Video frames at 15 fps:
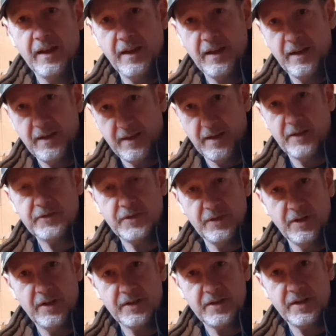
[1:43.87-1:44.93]
I do
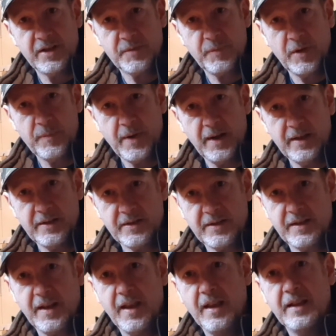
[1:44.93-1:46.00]
like JSB pellets.
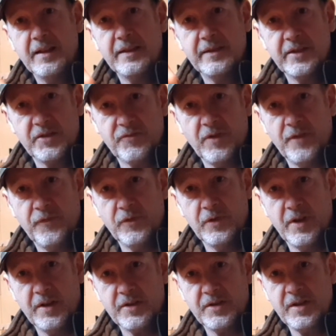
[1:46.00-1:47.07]
This rifle
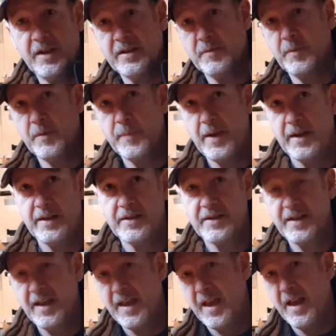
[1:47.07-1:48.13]
likes JSB pellets.
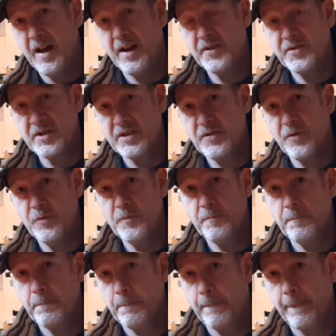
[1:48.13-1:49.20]
I just thought,
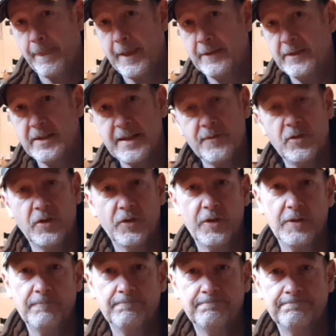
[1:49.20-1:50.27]
let's have a look.
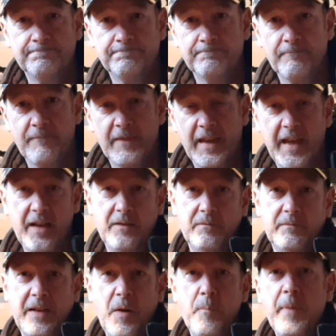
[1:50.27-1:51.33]

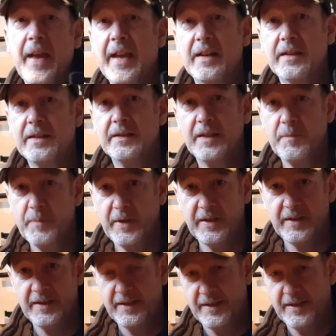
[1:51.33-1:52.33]
How bad can they be?